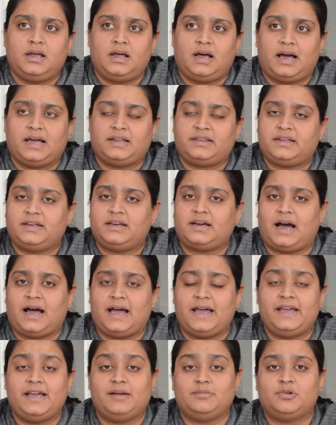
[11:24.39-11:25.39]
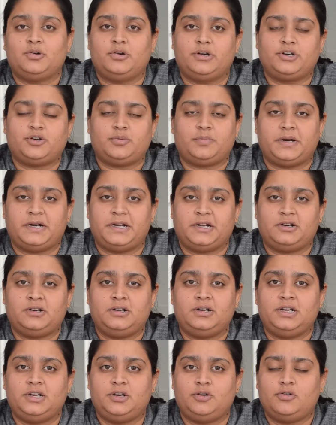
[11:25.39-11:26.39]
I think I am going to
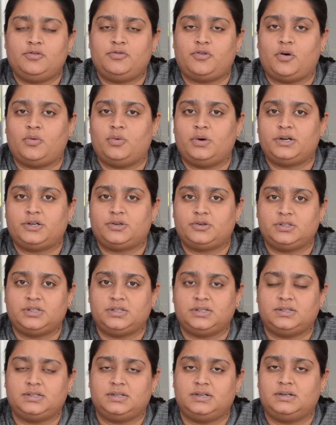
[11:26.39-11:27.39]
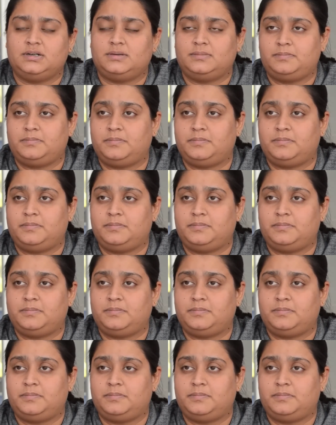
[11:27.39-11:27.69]
particularly look forward to the